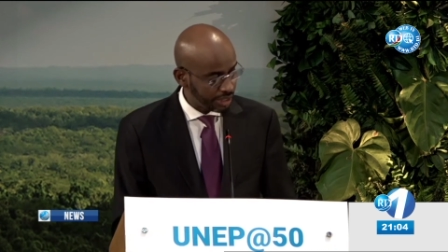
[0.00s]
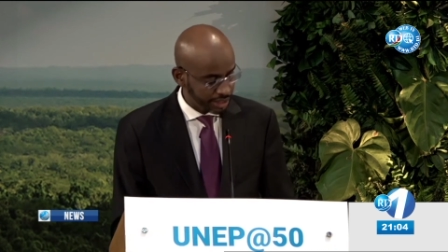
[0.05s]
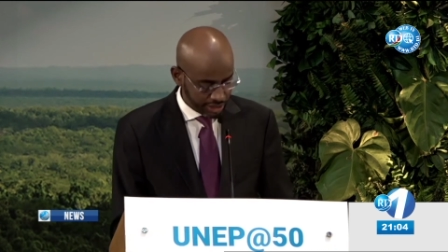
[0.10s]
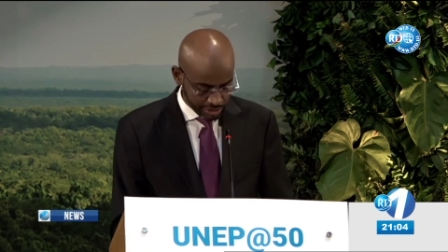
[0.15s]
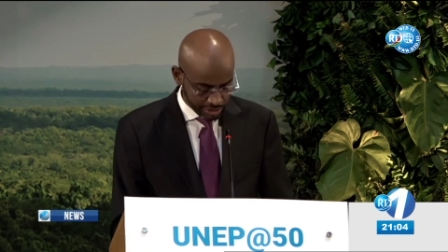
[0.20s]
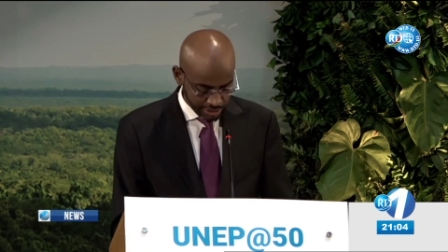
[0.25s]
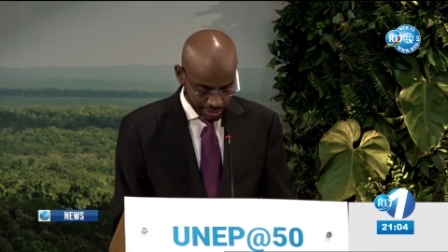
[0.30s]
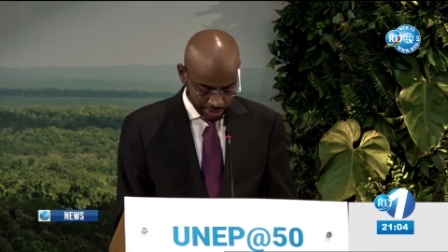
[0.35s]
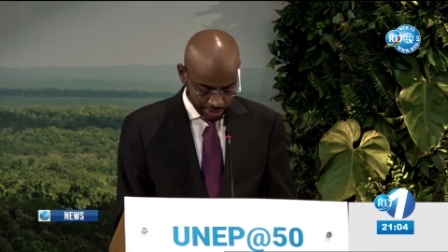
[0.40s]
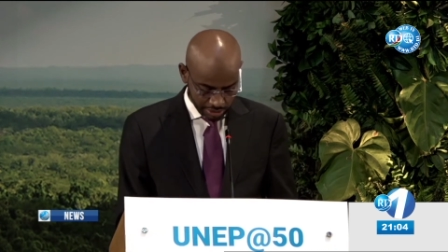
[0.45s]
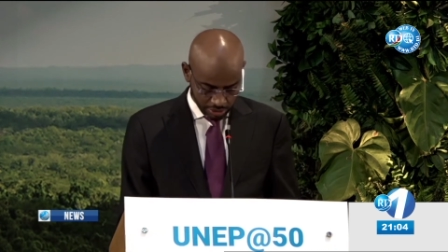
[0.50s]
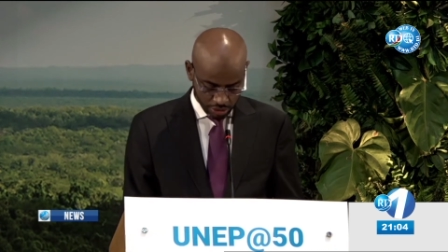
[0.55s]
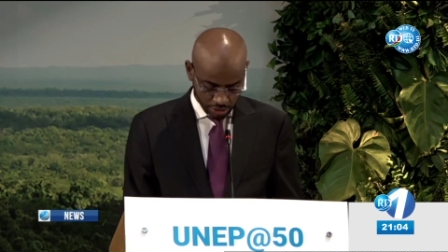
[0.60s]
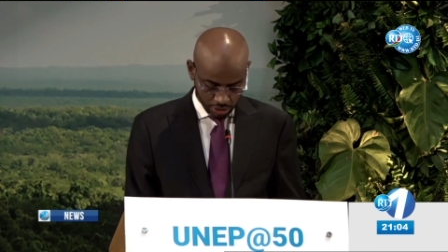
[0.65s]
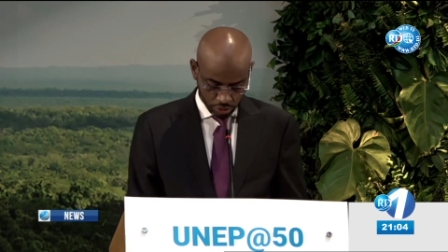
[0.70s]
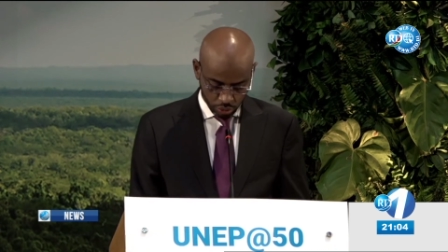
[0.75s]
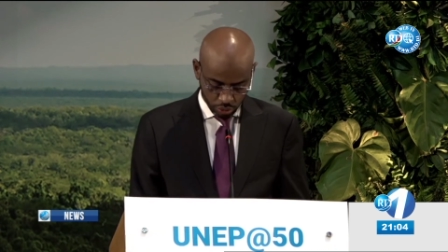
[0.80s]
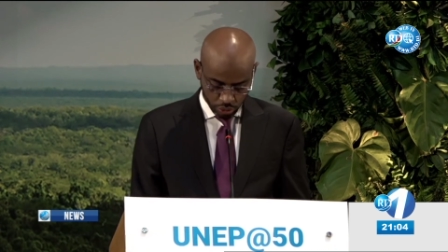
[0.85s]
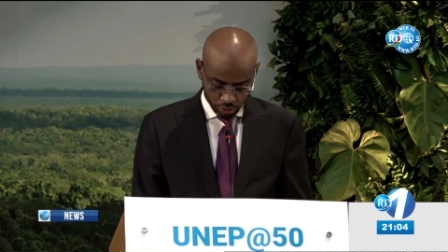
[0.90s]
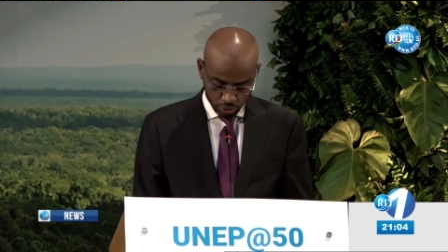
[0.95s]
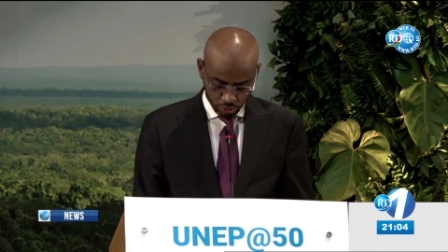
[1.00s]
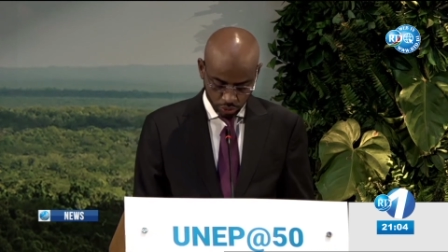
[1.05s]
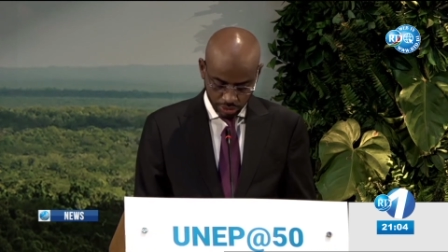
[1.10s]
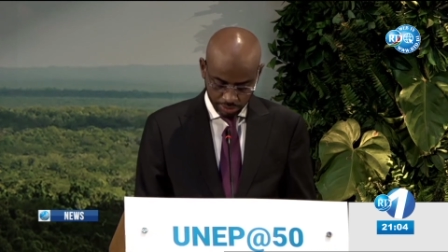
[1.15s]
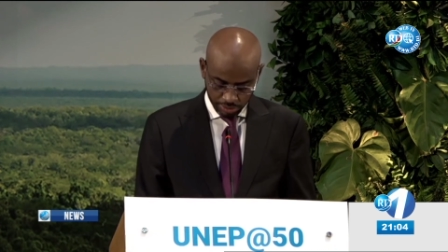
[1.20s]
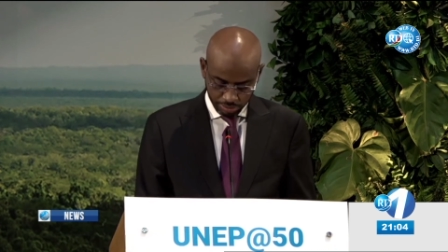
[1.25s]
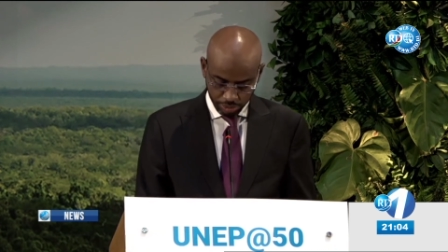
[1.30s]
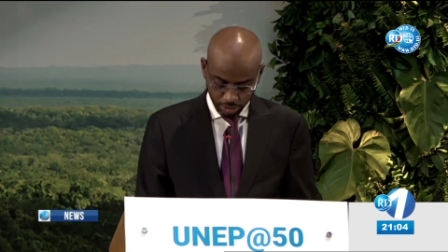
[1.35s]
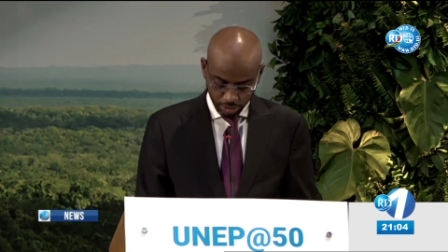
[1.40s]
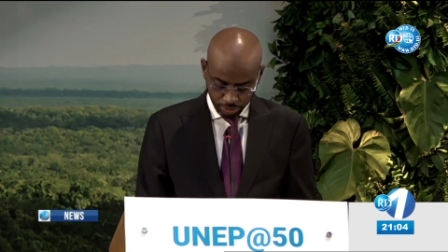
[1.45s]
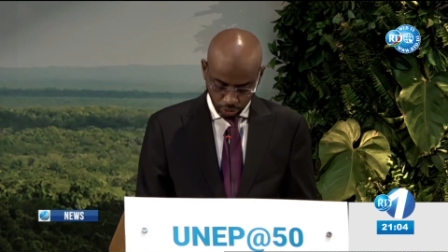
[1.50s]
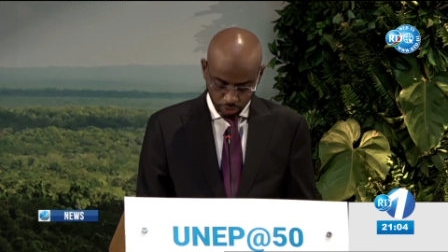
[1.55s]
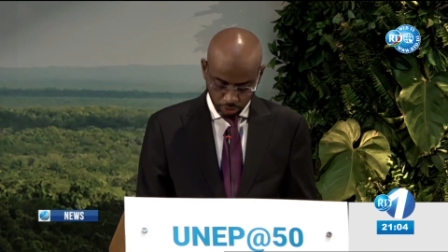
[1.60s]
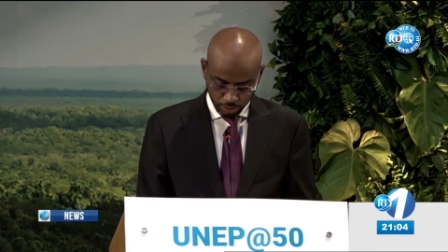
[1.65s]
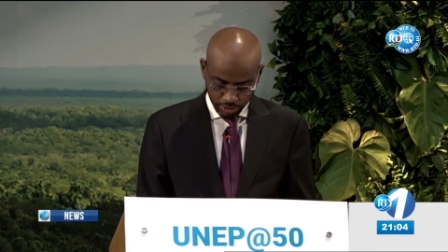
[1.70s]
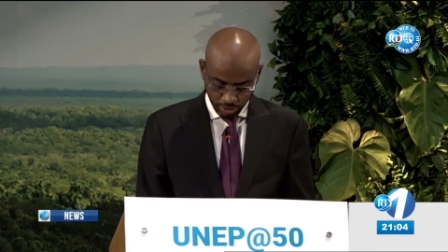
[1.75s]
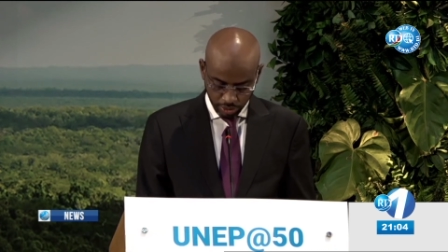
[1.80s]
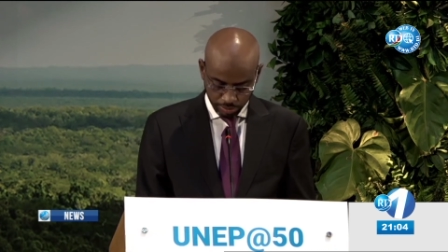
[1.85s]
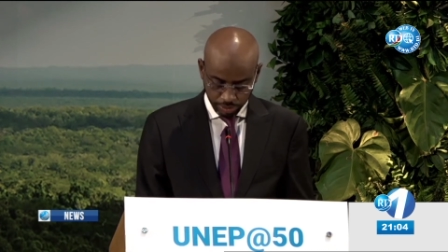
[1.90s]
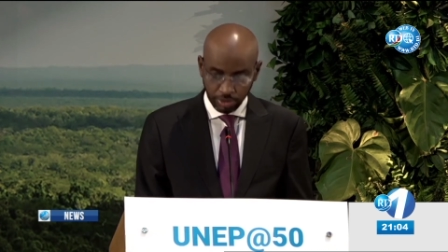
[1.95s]
warm welcome by
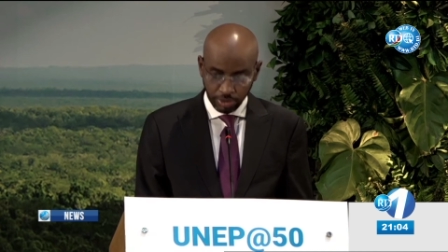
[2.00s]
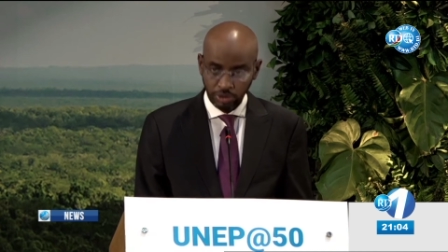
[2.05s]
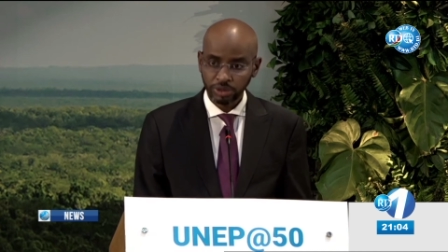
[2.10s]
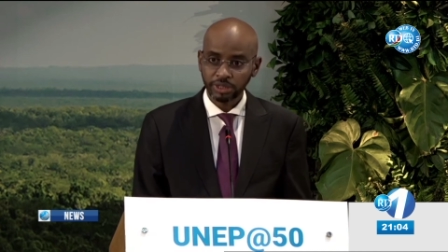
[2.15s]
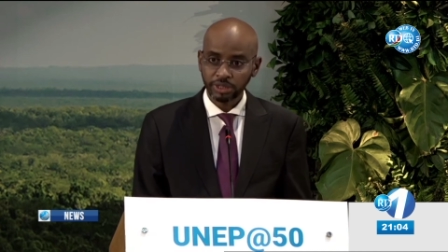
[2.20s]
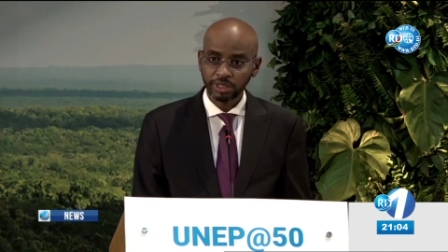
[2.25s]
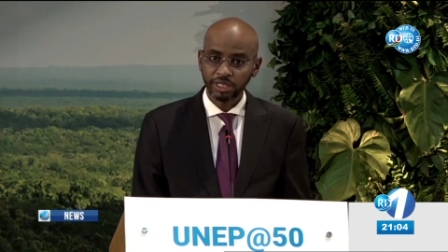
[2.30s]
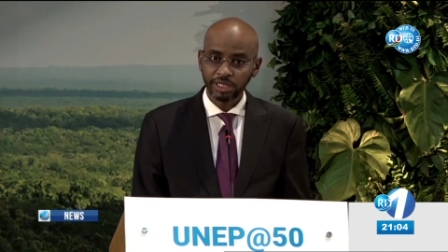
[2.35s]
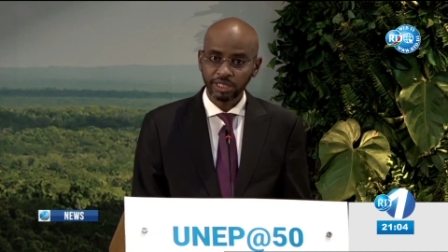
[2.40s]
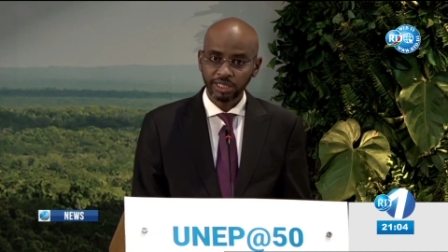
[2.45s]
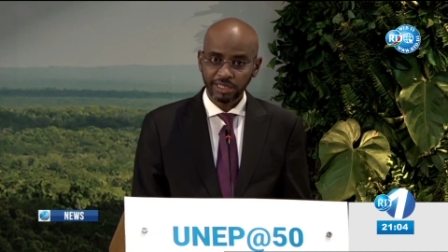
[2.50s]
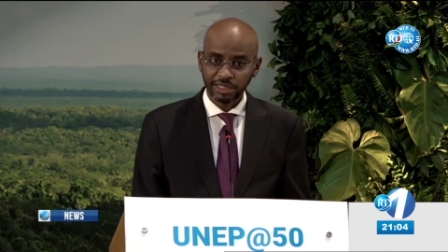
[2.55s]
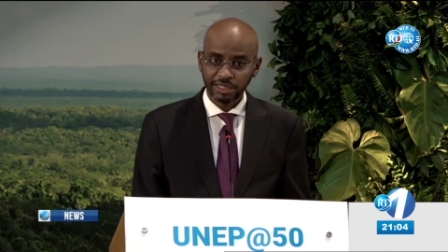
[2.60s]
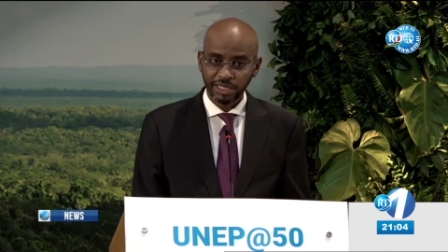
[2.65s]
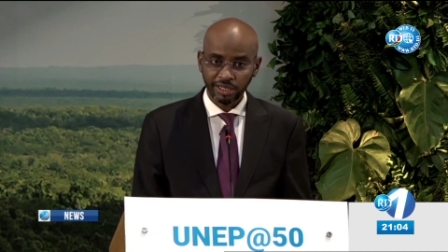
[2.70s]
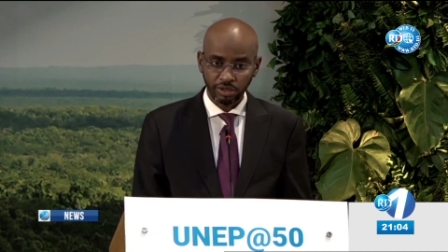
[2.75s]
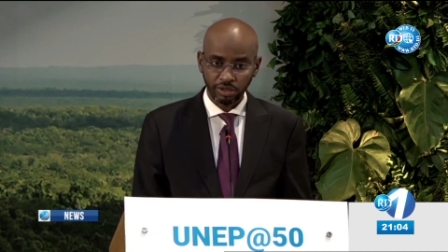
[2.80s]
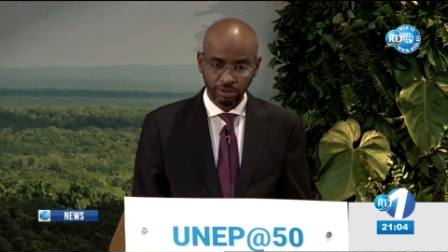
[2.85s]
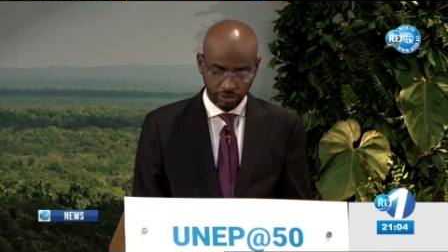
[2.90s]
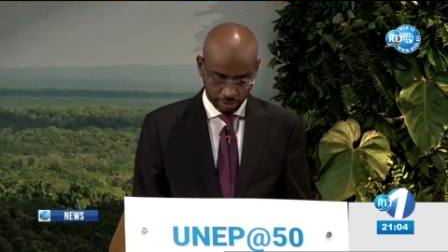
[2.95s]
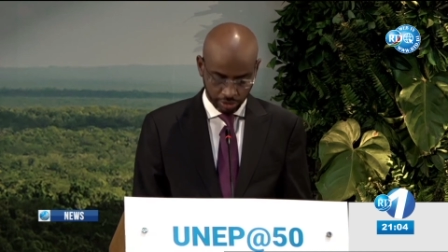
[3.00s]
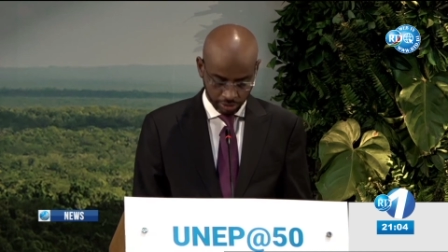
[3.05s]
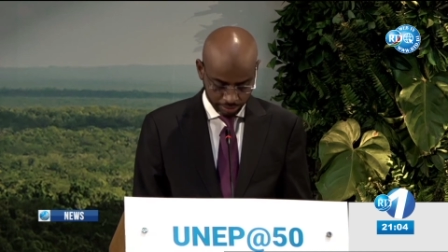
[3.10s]
delegation has uh,